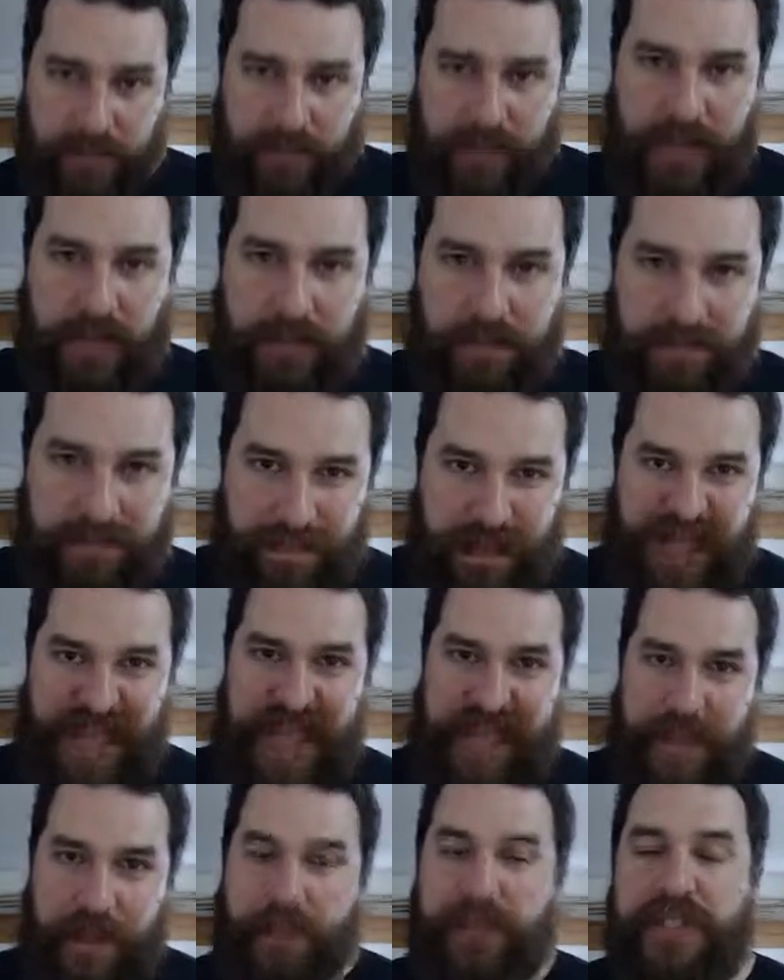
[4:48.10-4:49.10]

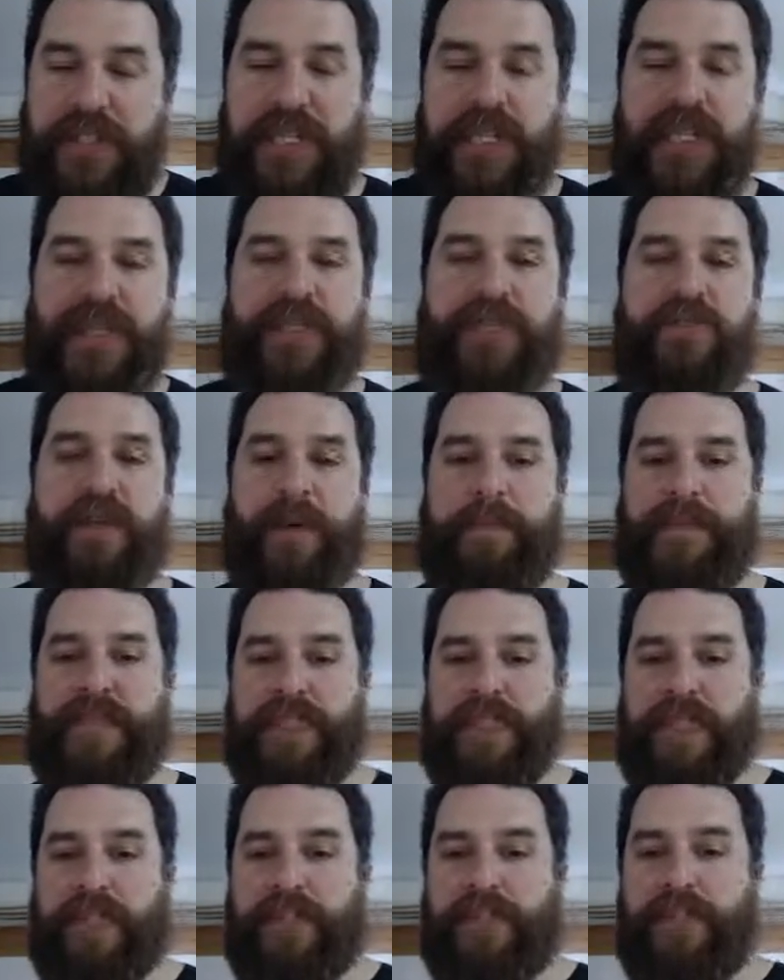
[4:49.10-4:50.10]
in Thucydides'
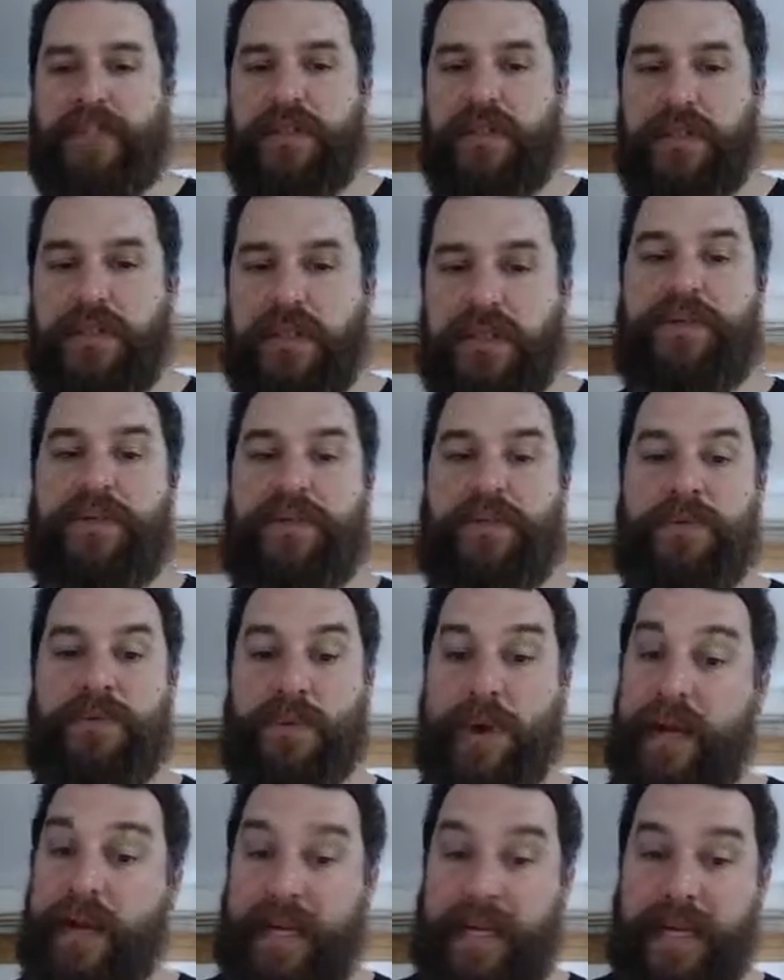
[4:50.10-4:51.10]
dramatization,
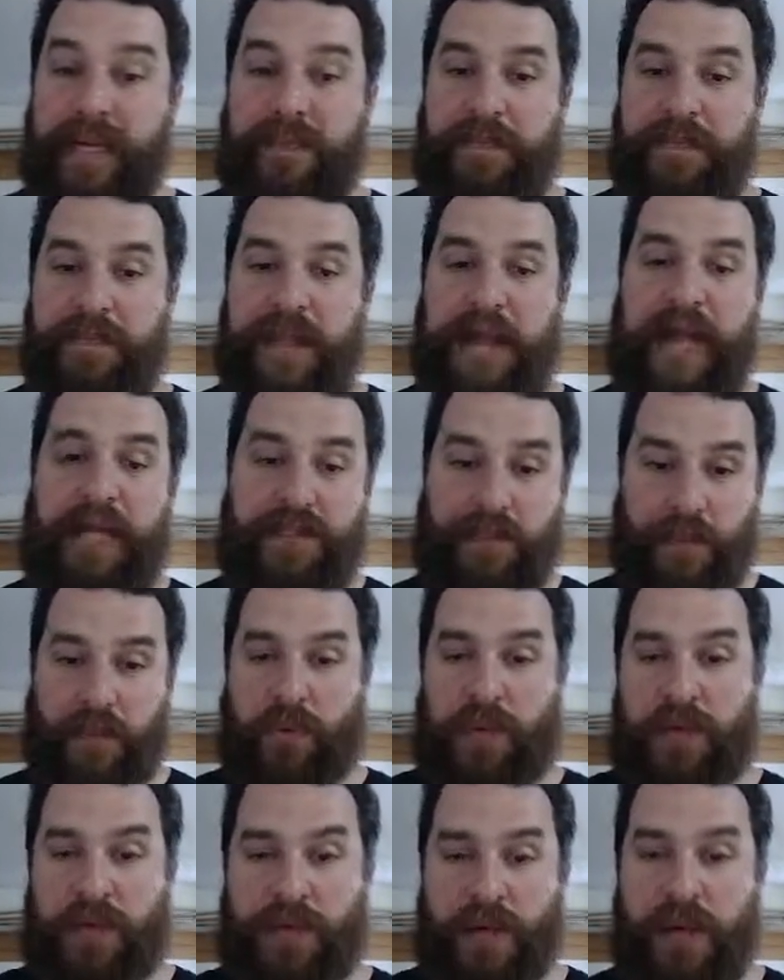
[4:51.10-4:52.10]
right, as the
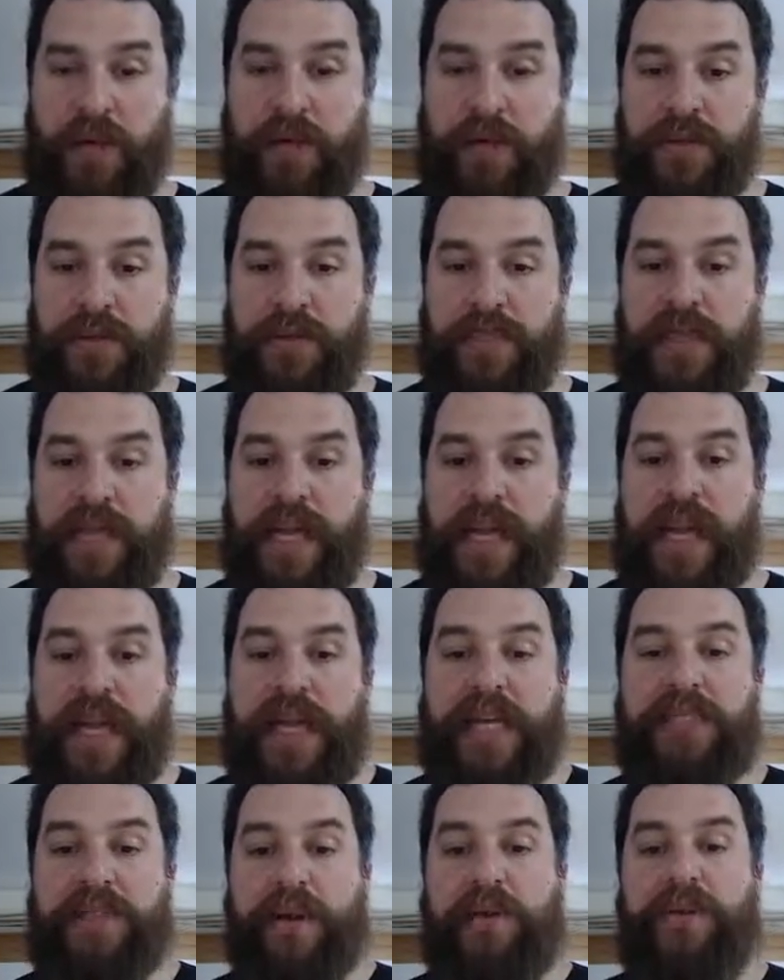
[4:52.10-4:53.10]
world goes,
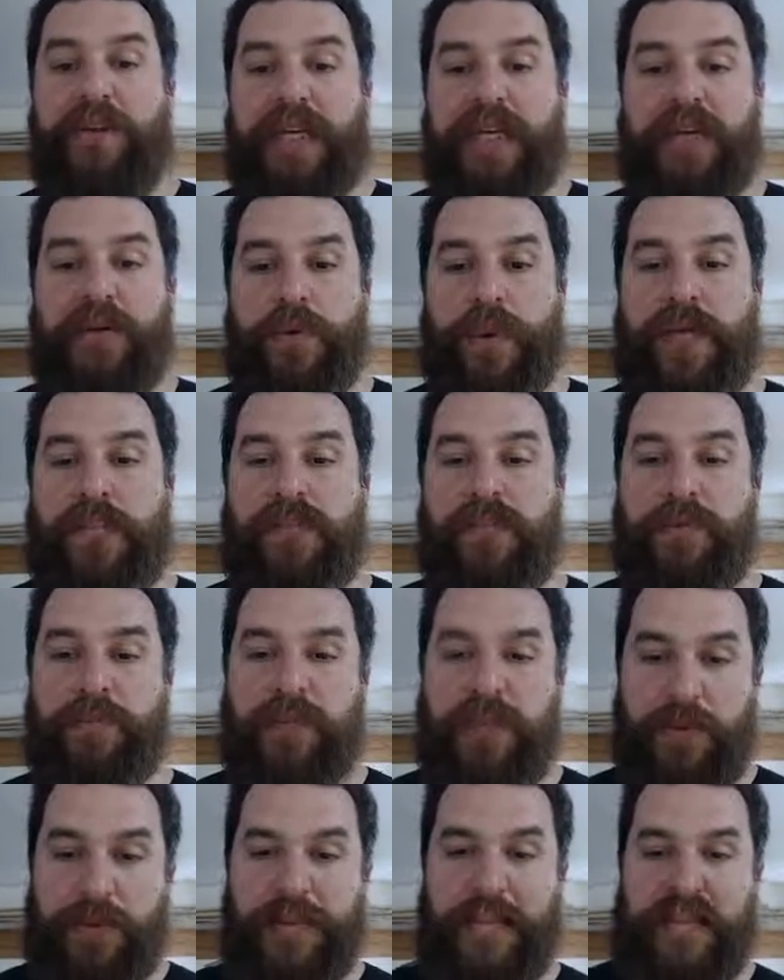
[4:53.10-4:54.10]
is only in question
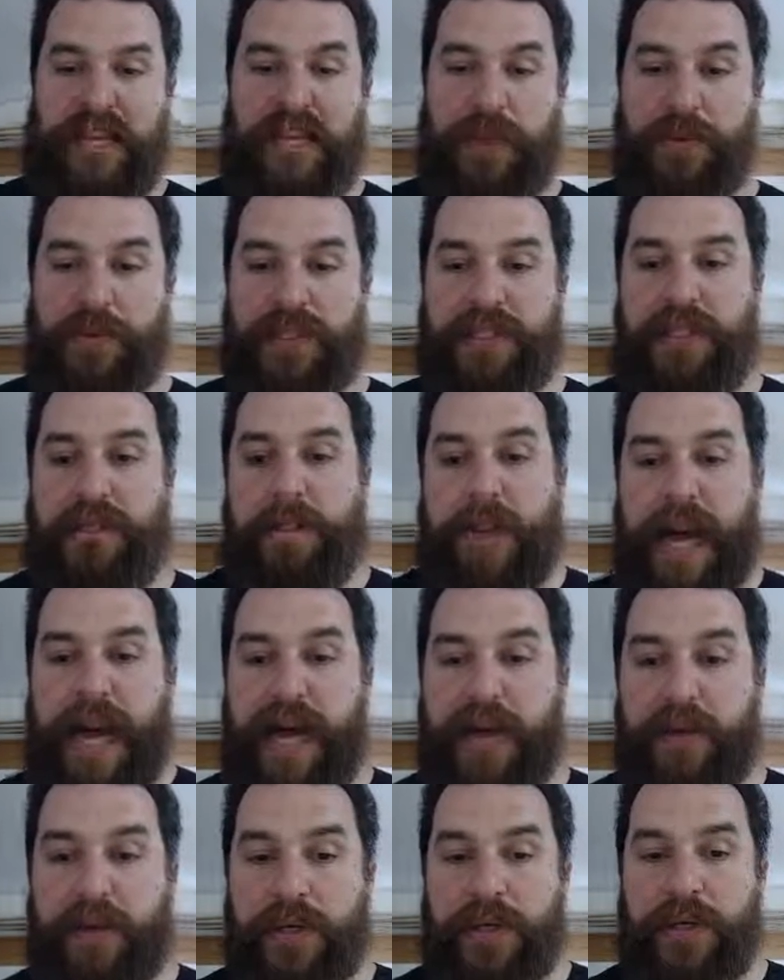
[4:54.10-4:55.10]
between equals in
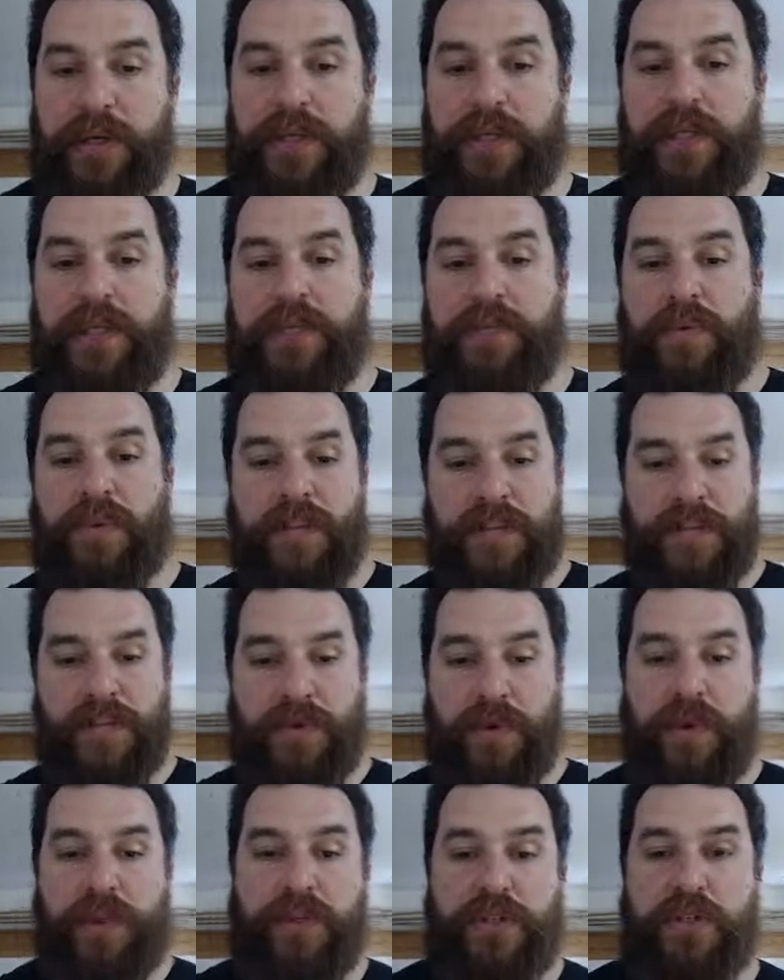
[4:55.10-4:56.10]
power, while the
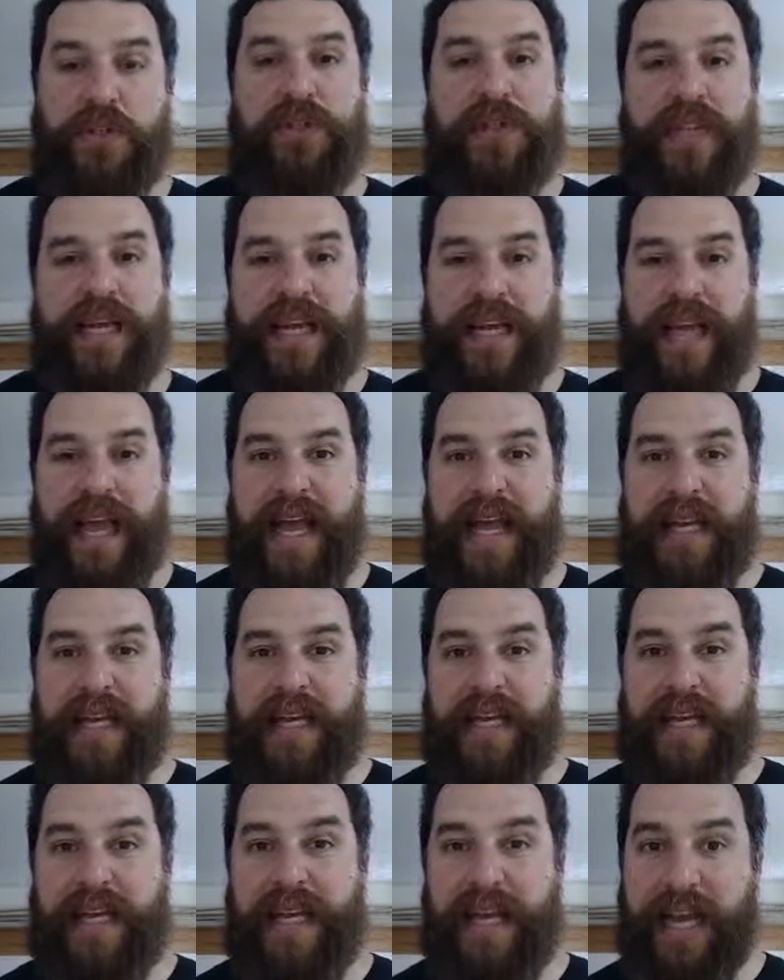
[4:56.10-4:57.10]
strong do what they
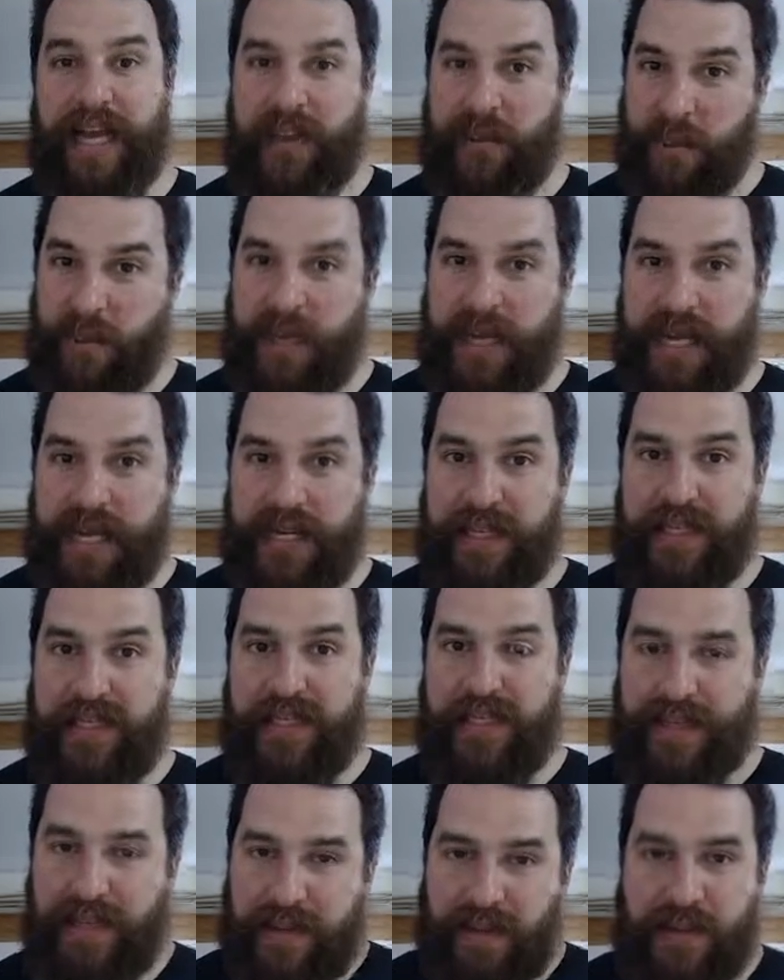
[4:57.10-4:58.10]
can, and the weak
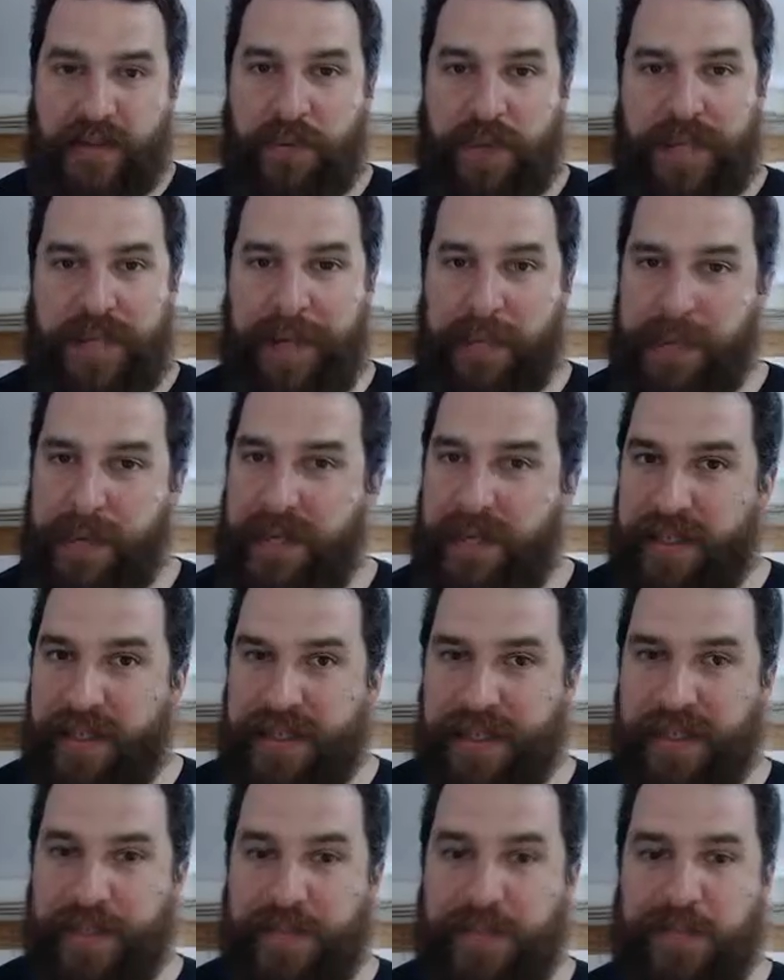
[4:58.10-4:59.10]
suffer what they
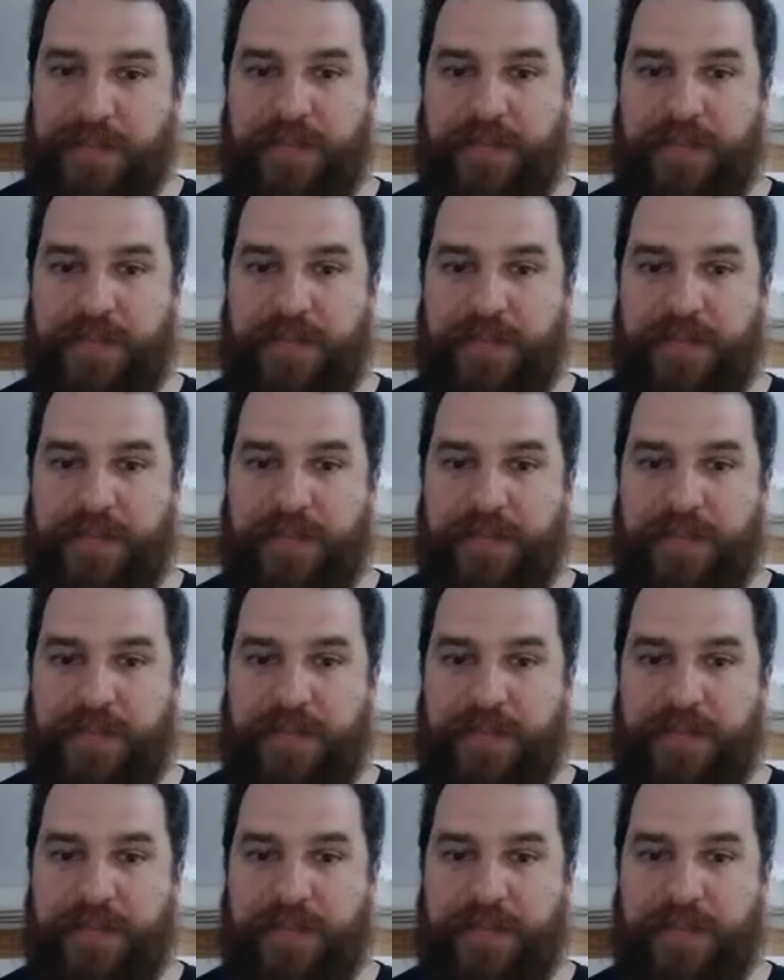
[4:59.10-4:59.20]
must.